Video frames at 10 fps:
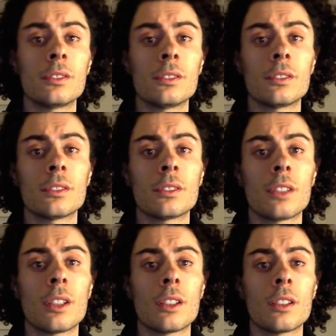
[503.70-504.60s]

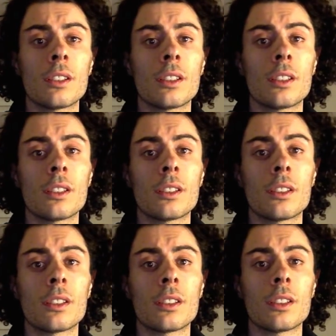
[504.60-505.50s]

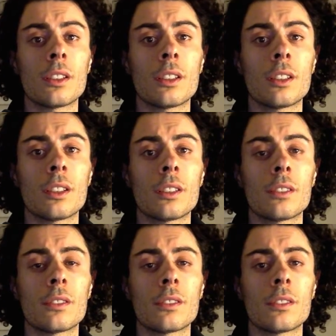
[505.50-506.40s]

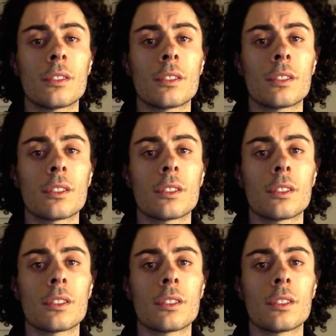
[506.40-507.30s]

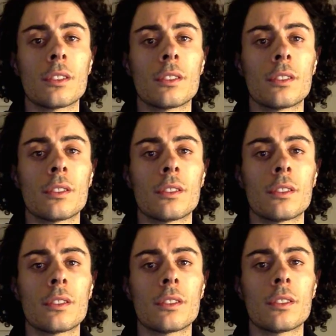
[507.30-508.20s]

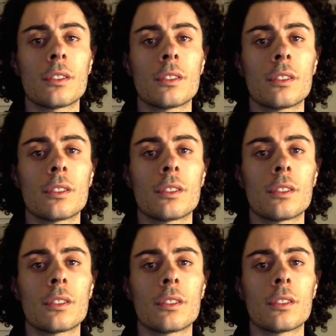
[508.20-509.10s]

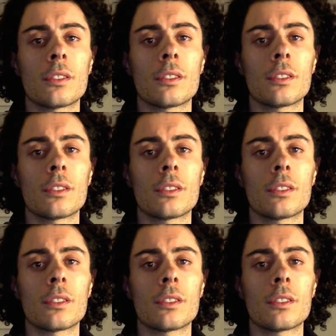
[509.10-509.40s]
No one is speaking in this clip.